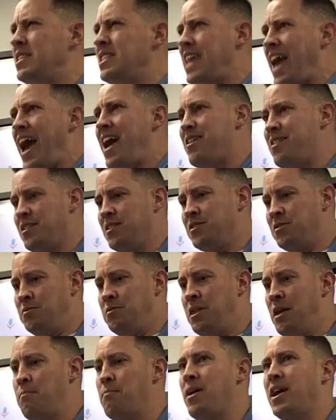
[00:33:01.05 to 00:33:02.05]
that
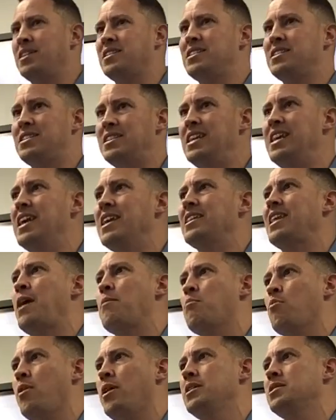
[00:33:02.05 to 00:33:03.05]
them by seeing
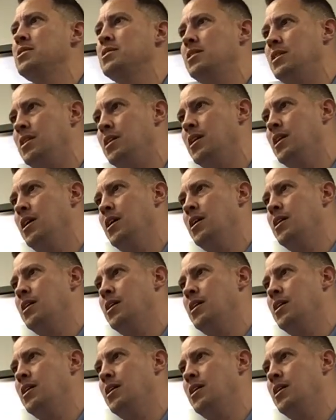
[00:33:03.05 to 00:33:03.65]
that bracelet,